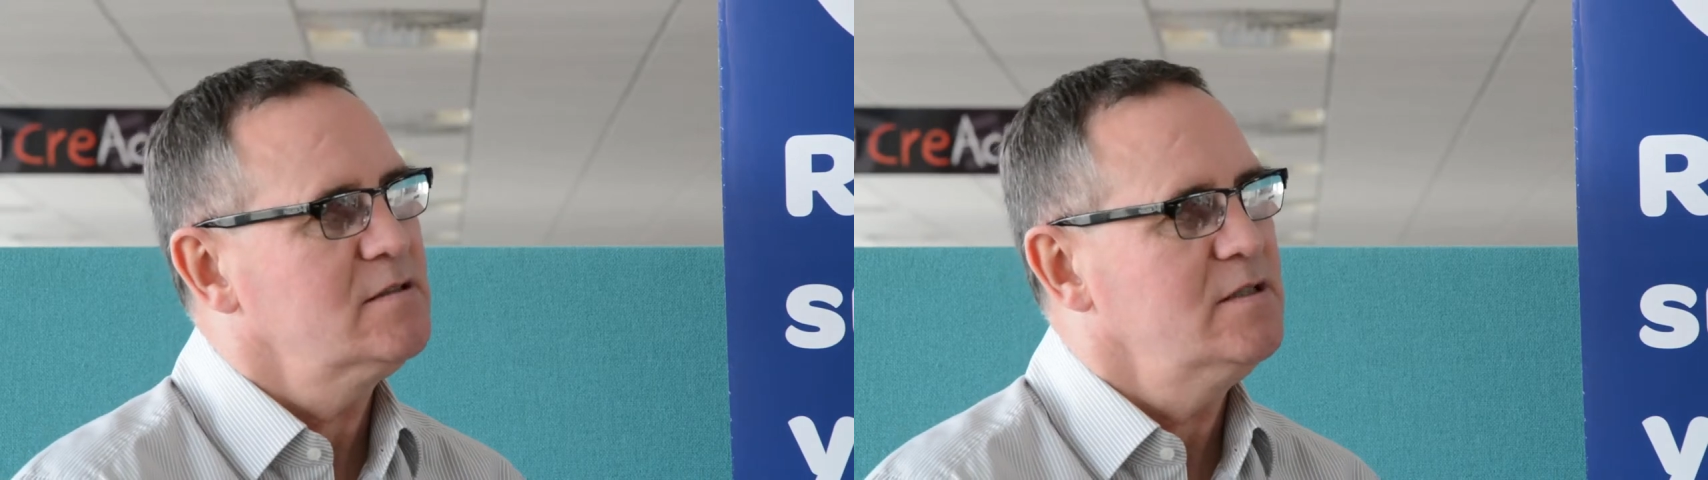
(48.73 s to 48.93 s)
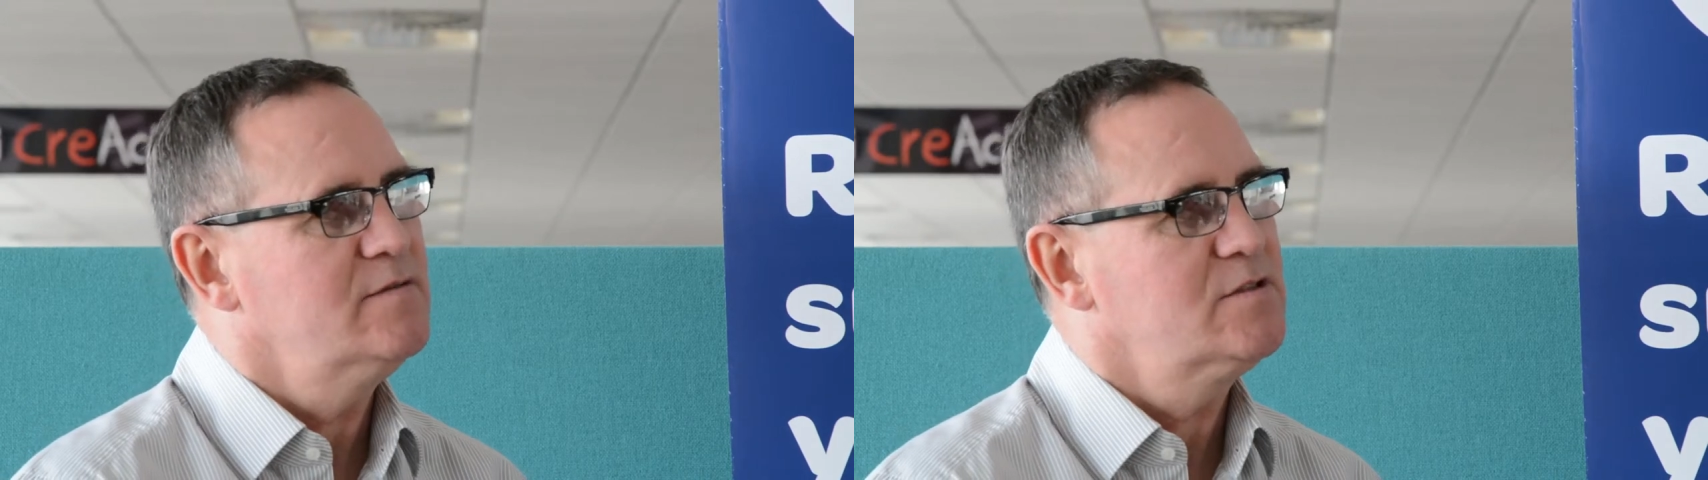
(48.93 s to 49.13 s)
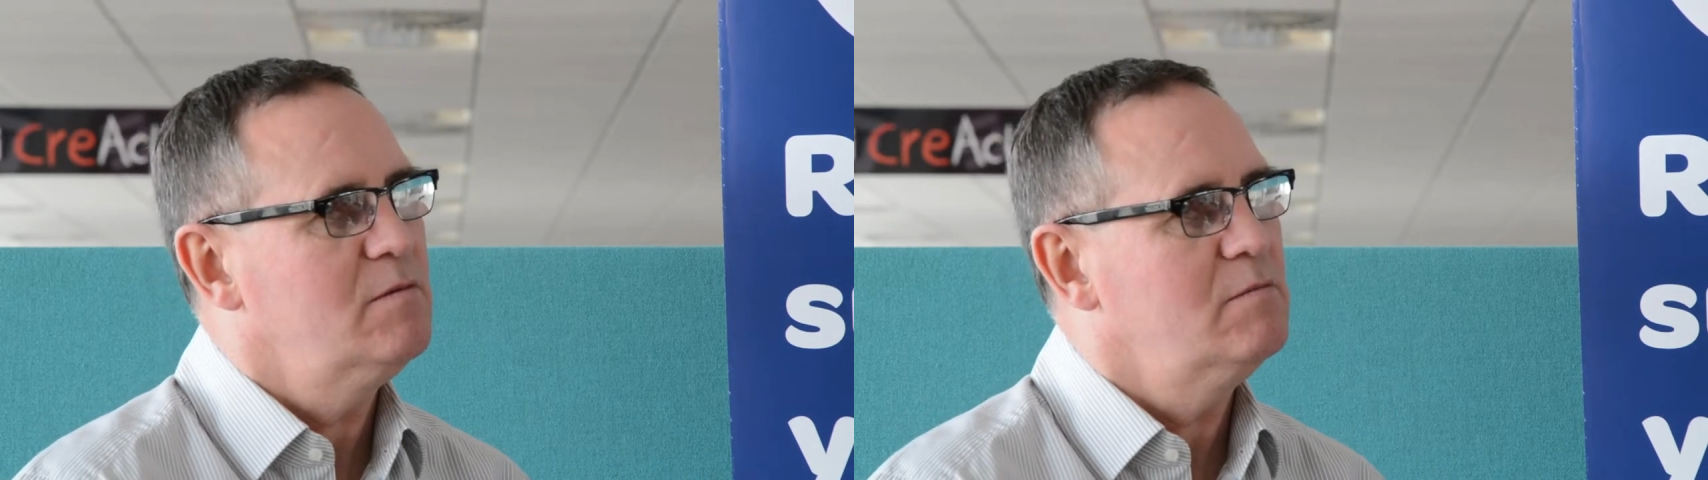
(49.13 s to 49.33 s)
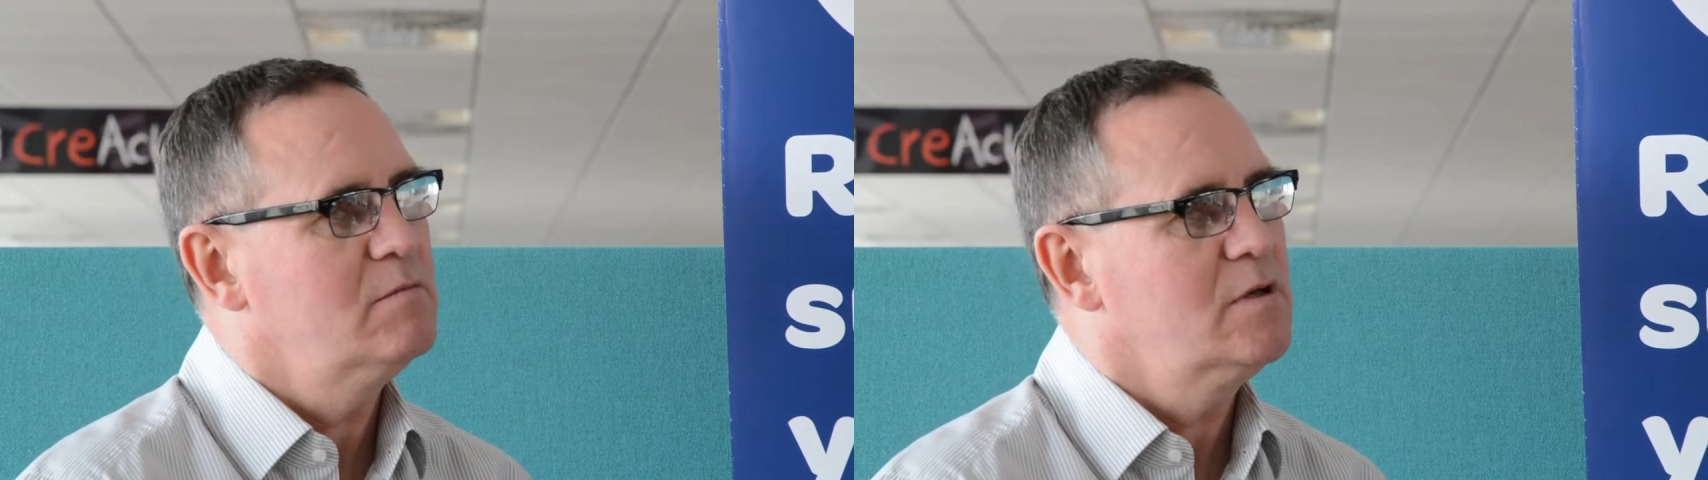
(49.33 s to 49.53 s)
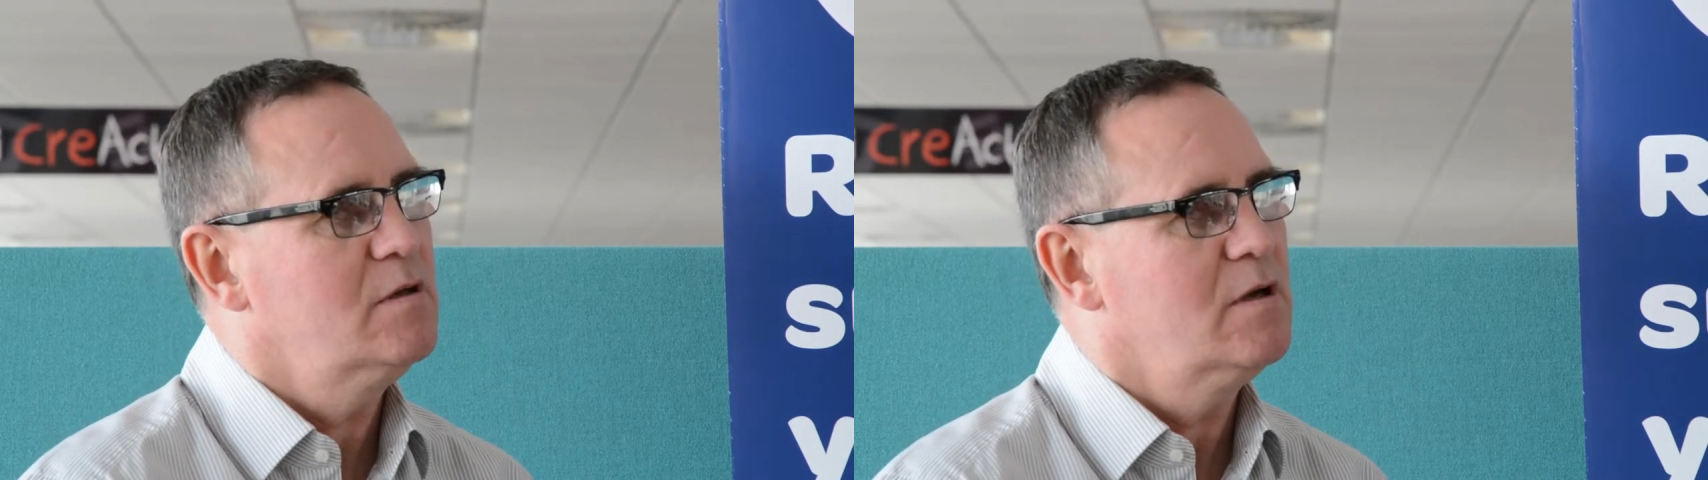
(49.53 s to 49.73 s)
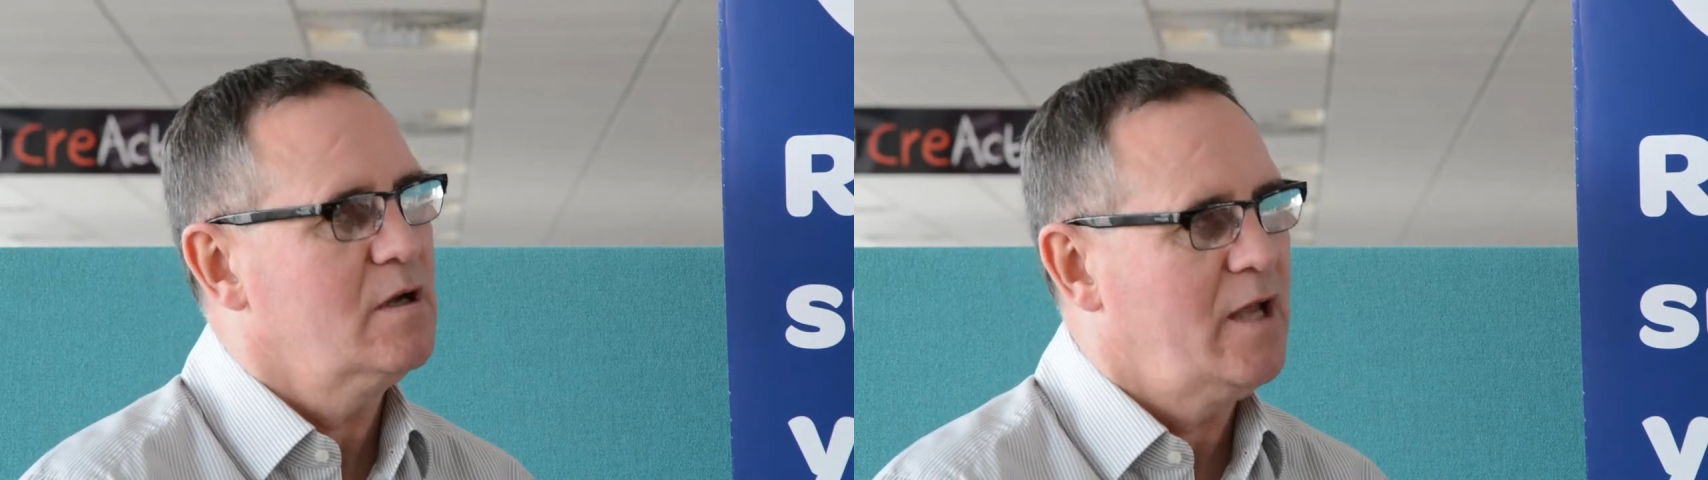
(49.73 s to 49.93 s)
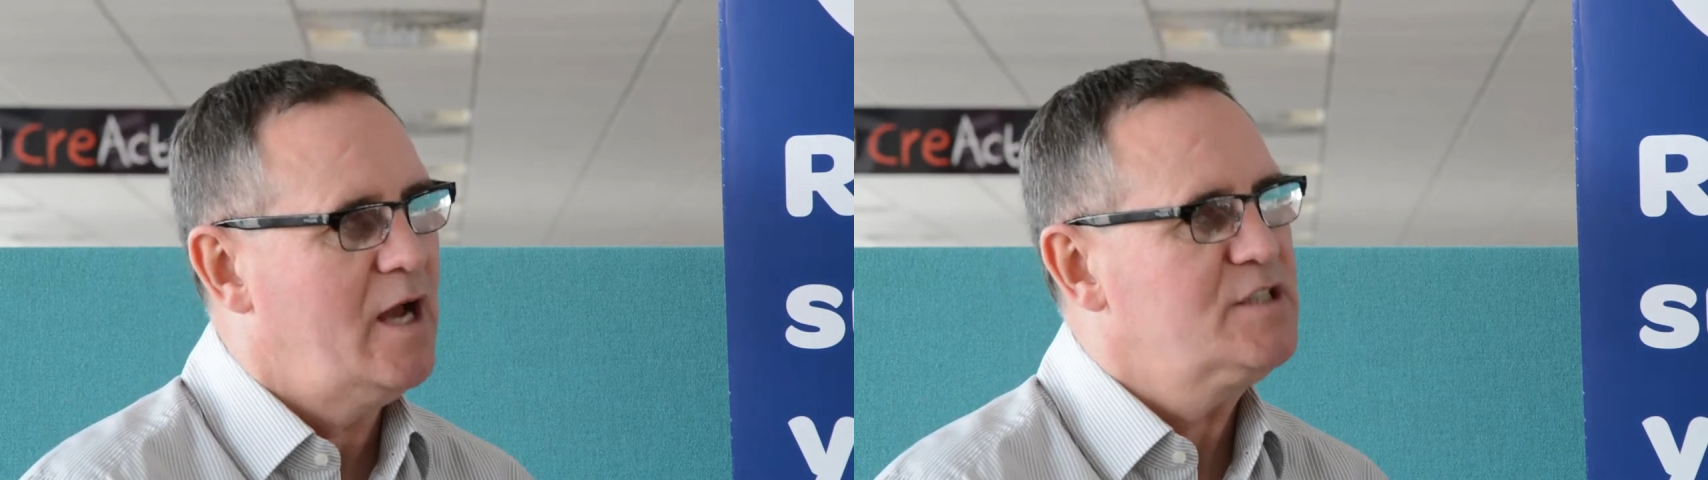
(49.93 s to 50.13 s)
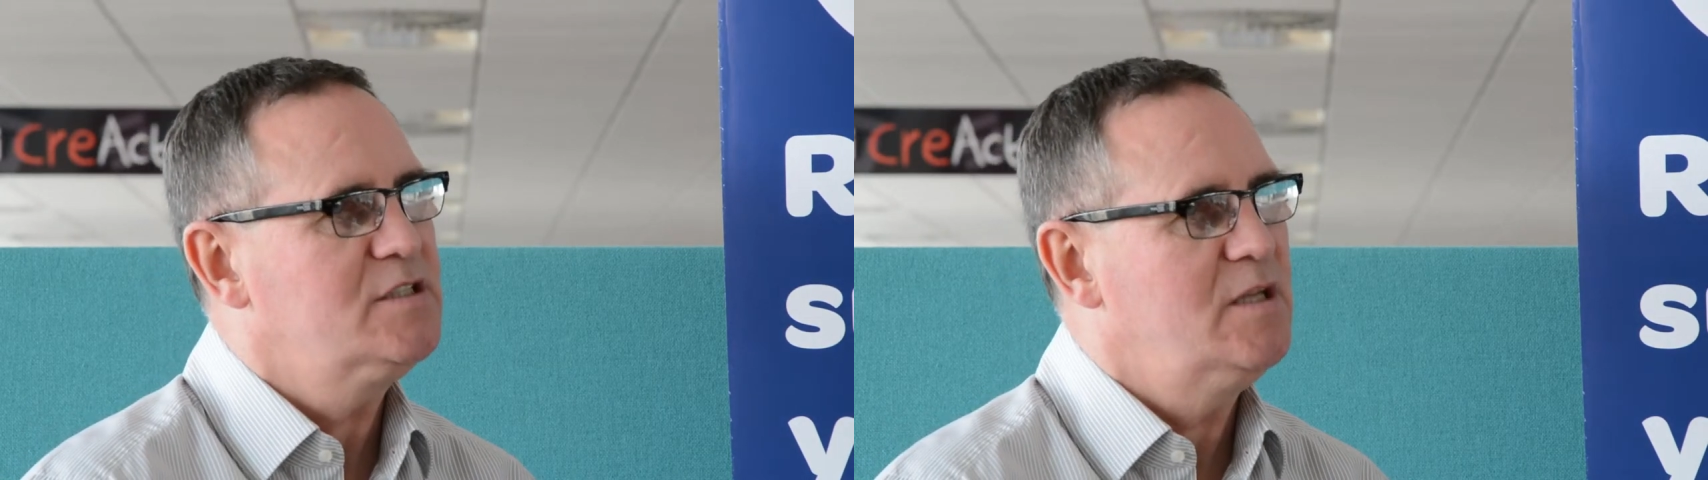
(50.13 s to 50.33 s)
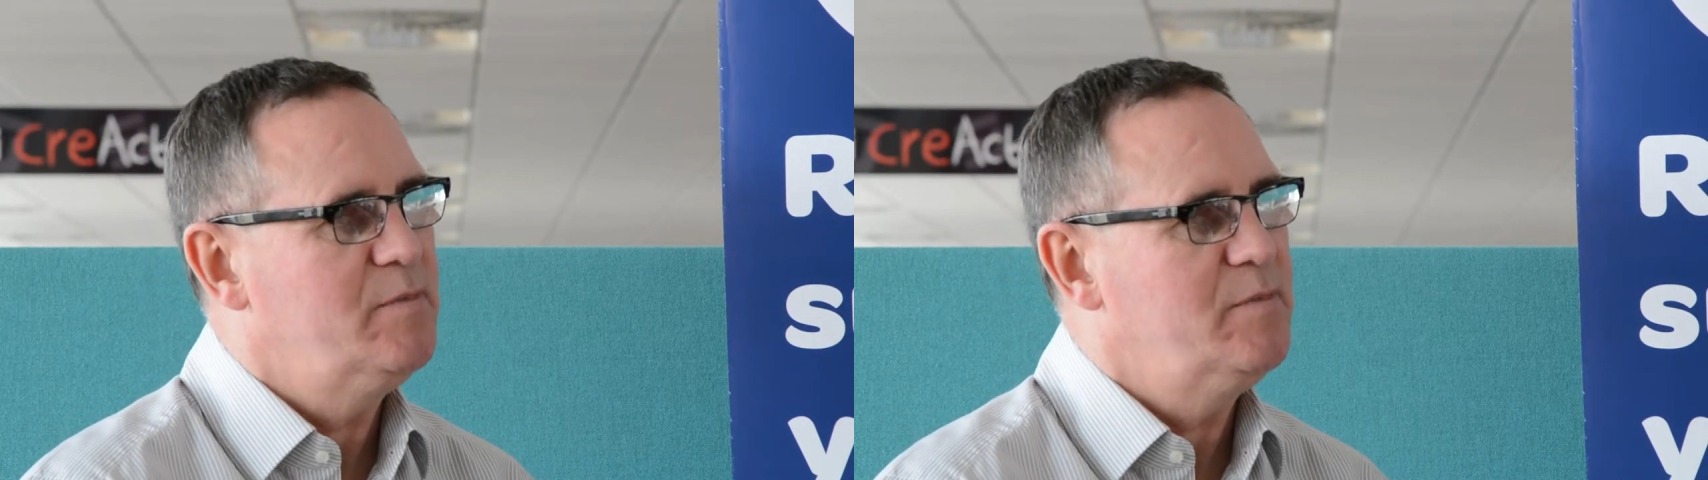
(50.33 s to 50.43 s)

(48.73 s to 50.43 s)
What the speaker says: Leave some cash in